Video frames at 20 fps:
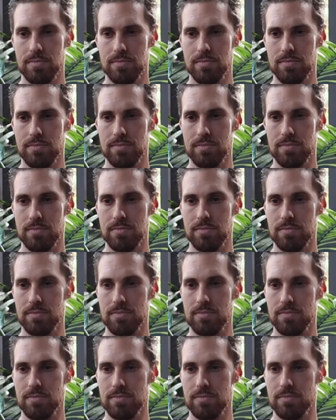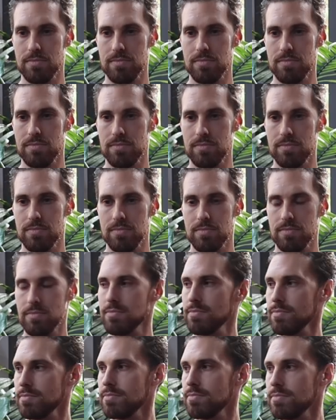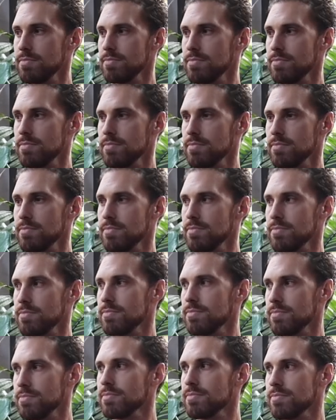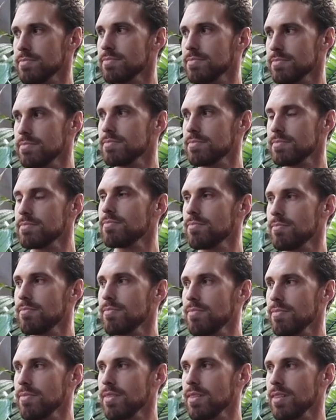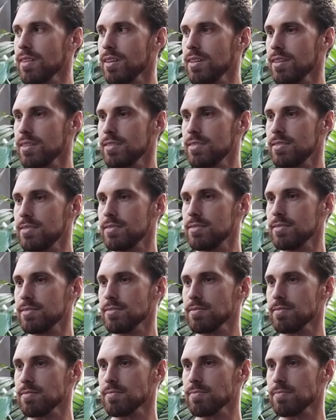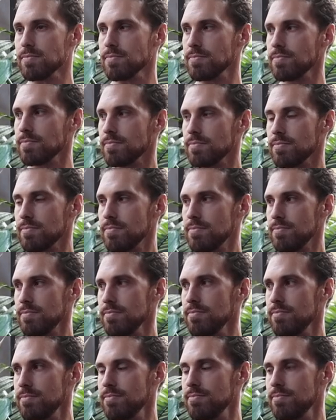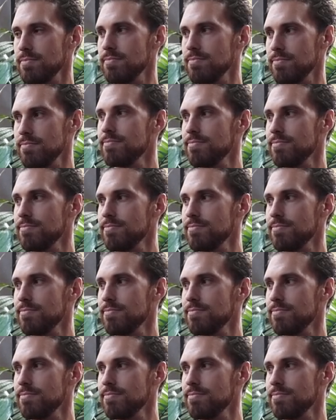[no speech]